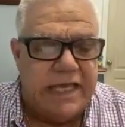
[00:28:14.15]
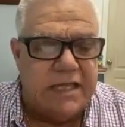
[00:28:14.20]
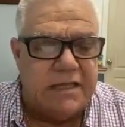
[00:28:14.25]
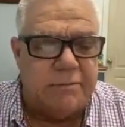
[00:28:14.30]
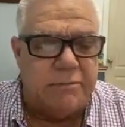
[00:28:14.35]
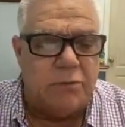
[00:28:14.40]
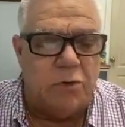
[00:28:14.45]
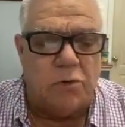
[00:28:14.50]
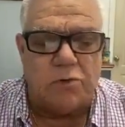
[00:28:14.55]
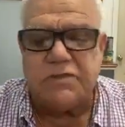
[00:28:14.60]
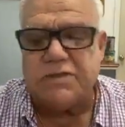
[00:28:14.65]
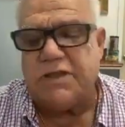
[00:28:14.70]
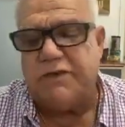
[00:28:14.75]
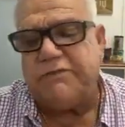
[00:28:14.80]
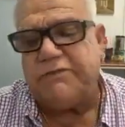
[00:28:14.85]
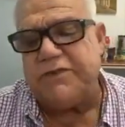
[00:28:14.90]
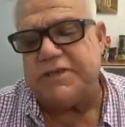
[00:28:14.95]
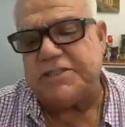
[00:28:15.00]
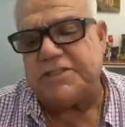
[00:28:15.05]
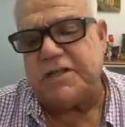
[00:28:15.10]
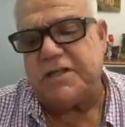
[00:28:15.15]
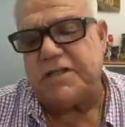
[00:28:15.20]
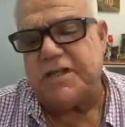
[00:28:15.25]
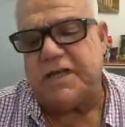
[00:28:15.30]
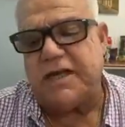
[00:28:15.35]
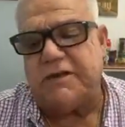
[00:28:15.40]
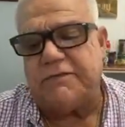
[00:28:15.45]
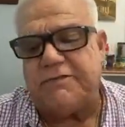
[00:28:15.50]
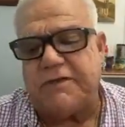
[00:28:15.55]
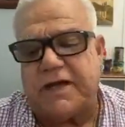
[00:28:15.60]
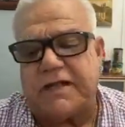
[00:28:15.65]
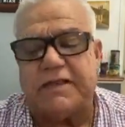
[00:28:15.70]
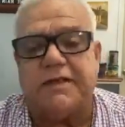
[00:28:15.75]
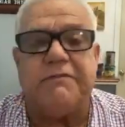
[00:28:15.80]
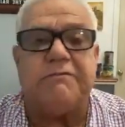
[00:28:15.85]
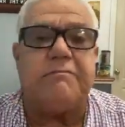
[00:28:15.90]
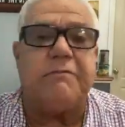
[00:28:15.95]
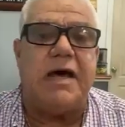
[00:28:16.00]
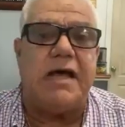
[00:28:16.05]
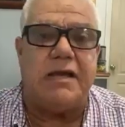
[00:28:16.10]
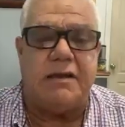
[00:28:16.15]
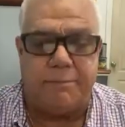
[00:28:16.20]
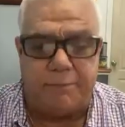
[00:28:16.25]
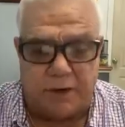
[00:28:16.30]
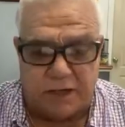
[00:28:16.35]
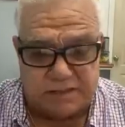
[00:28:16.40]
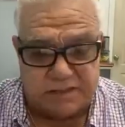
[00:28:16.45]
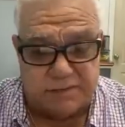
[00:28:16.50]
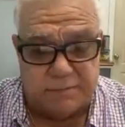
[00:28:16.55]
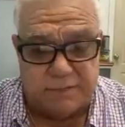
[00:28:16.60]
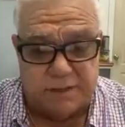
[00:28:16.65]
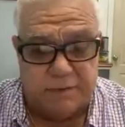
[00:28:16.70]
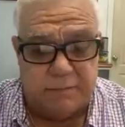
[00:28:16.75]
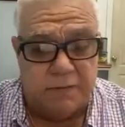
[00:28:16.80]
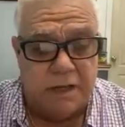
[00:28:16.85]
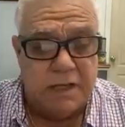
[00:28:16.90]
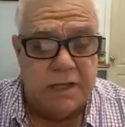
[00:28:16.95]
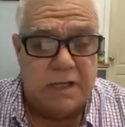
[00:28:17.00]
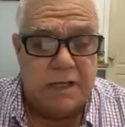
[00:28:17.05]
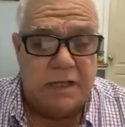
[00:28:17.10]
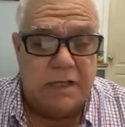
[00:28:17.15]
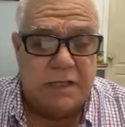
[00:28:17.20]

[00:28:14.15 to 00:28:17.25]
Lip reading: in the most efficient and effective manner possible.